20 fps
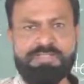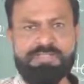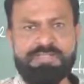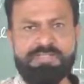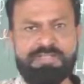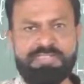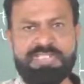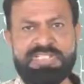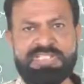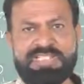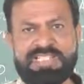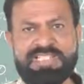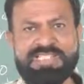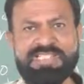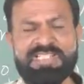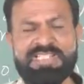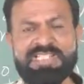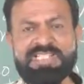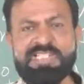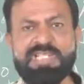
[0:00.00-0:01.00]
this
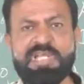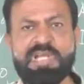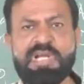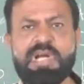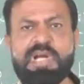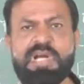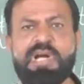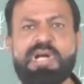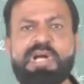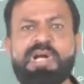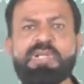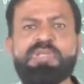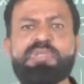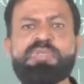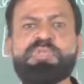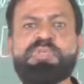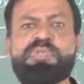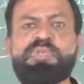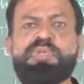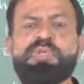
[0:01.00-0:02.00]
sentence
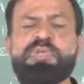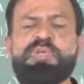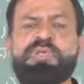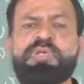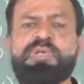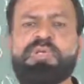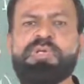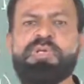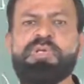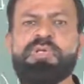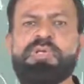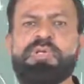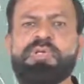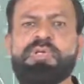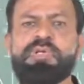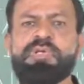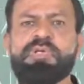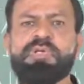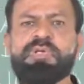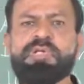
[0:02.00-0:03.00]
also
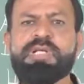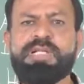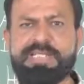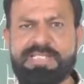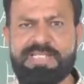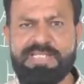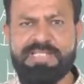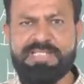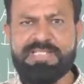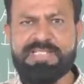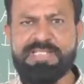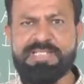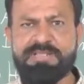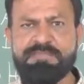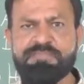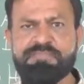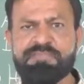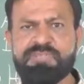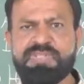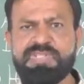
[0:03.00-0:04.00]
contains
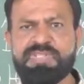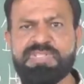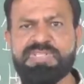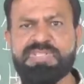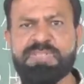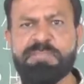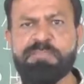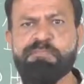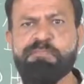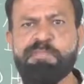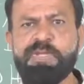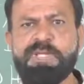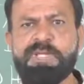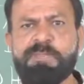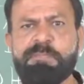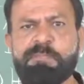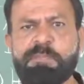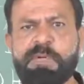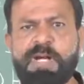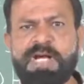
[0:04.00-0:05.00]

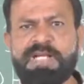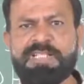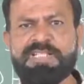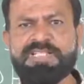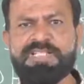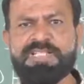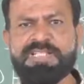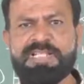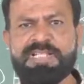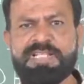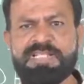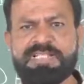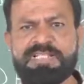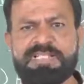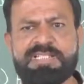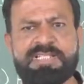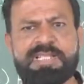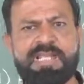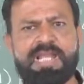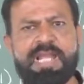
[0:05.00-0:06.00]
simple past
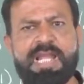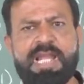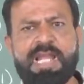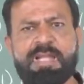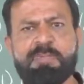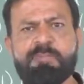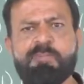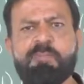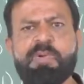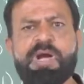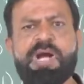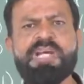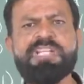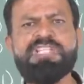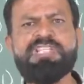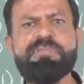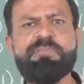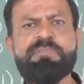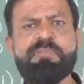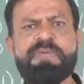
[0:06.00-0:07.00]
tense and
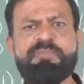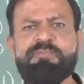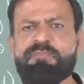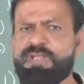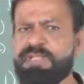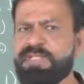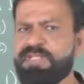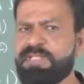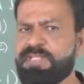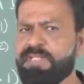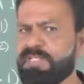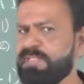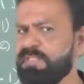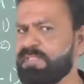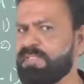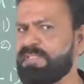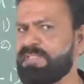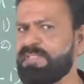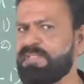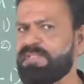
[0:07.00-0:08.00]
past perfect
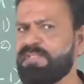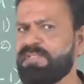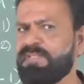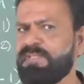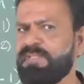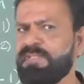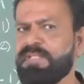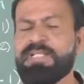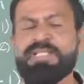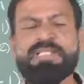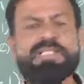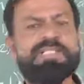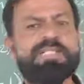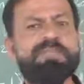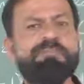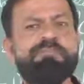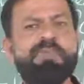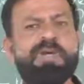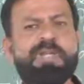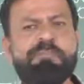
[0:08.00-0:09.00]
tense.
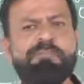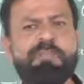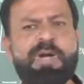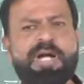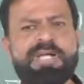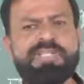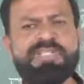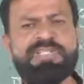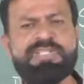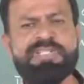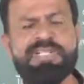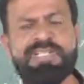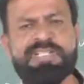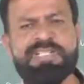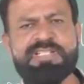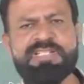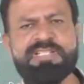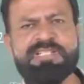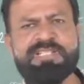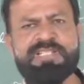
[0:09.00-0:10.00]
Simple past
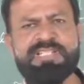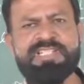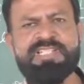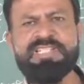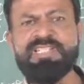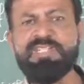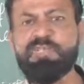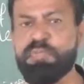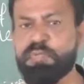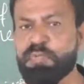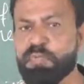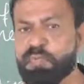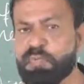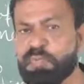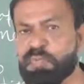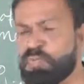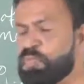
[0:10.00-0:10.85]
tense is used